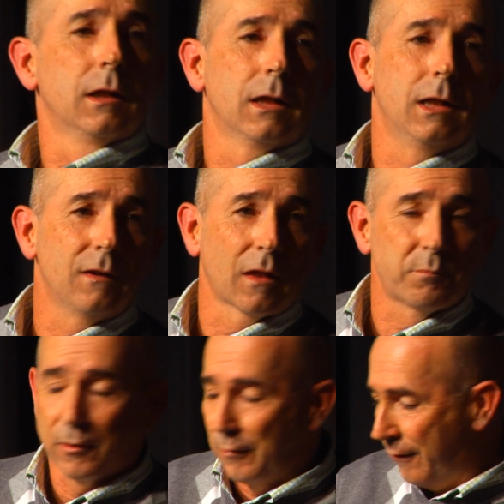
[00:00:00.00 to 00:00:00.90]
He that
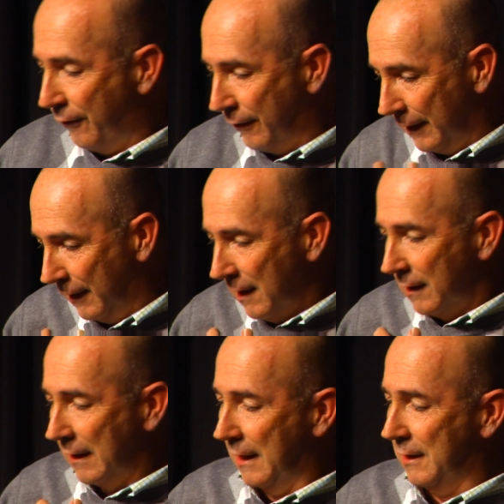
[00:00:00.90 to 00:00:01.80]
bereft thee,
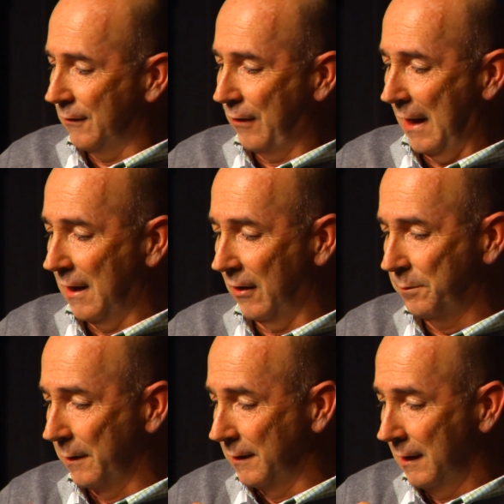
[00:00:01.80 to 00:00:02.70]
lady of thy
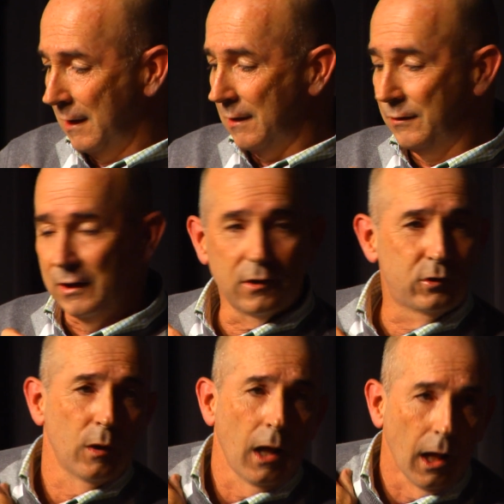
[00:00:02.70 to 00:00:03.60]
husband, did it
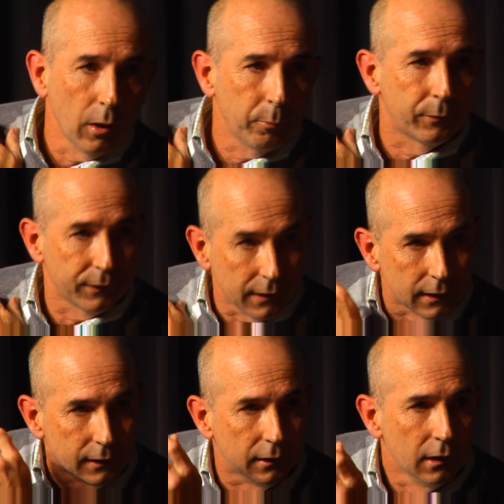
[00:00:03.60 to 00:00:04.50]
to help
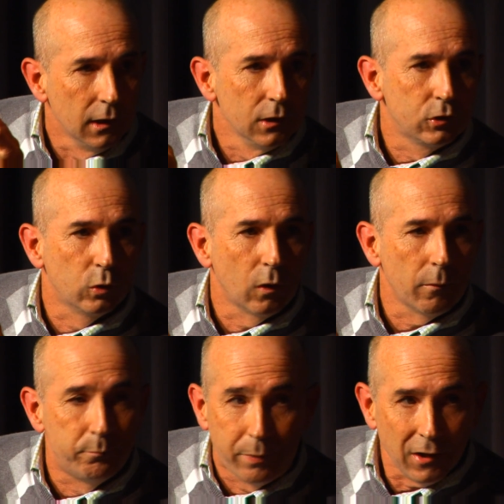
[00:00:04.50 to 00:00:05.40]
thee to a
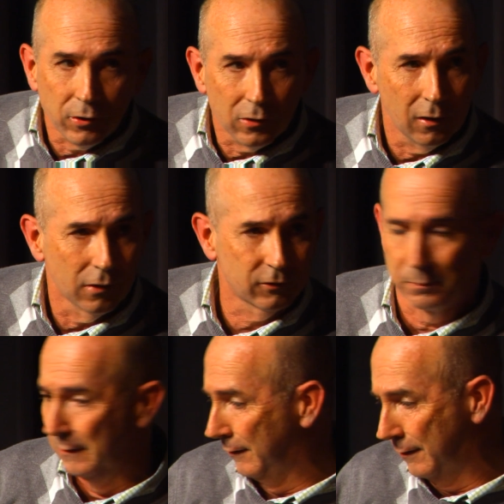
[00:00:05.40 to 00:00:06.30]
better husband.